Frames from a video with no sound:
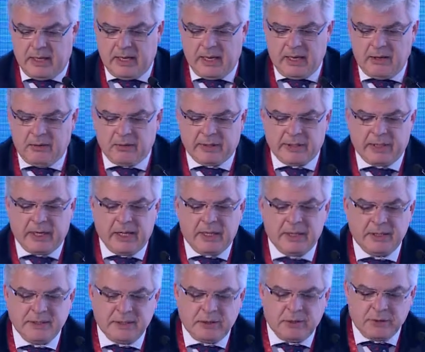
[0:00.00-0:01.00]

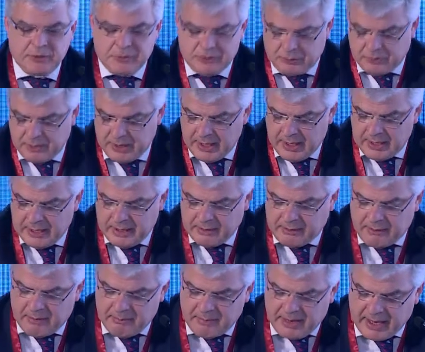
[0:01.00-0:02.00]
endocarditis, and also the
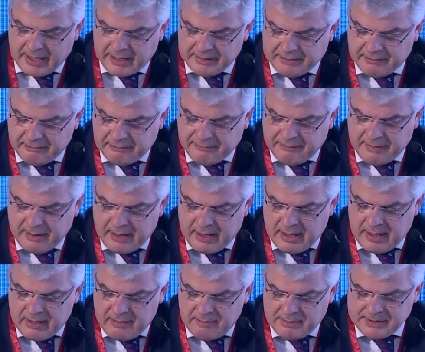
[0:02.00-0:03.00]
gram-negative
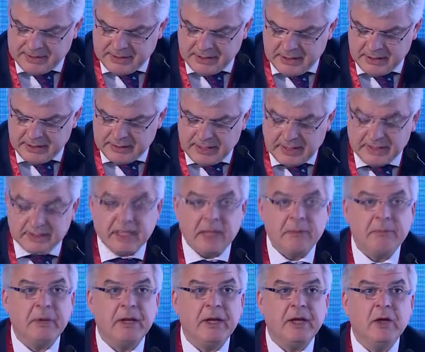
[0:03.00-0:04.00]
bacilli that can
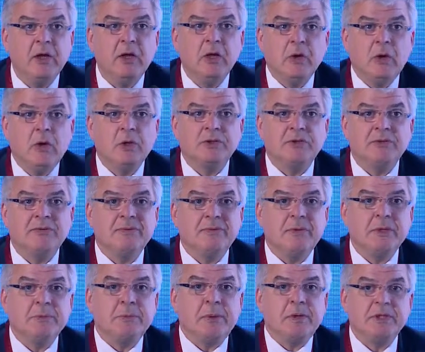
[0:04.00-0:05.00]
be also
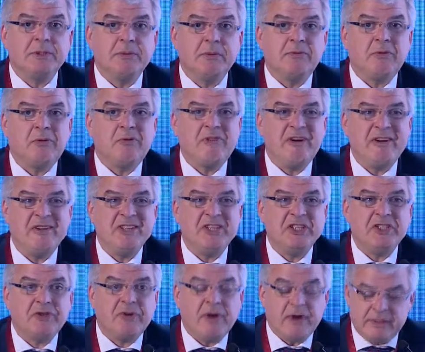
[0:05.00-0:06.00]
responsible for very
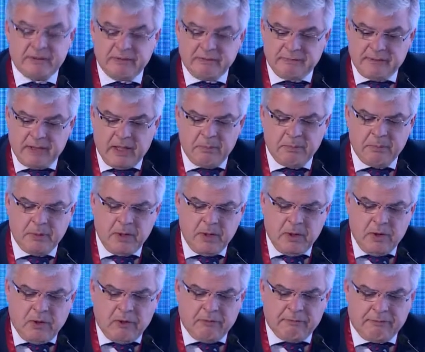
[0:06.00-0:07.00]
destructive type
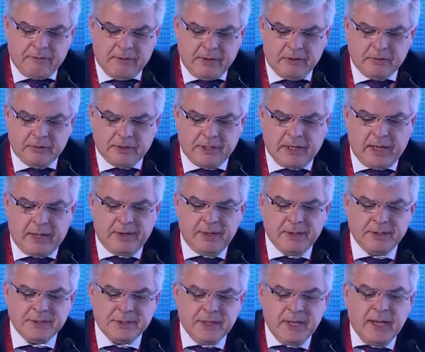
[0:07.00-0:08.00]
of
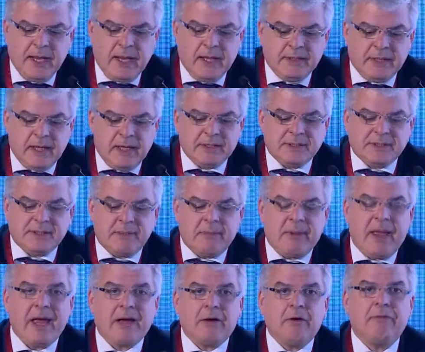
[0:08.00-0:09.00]
endocarditis. And then some
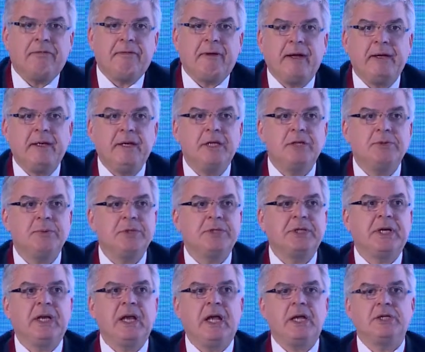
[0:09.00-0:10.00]
echo findings which
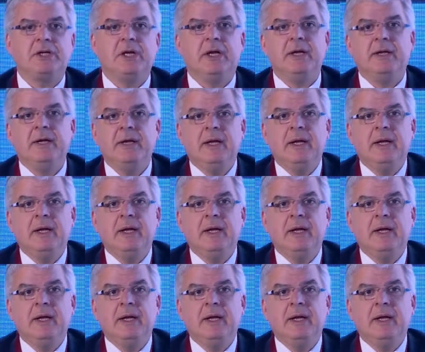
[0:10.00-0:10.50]
can actually,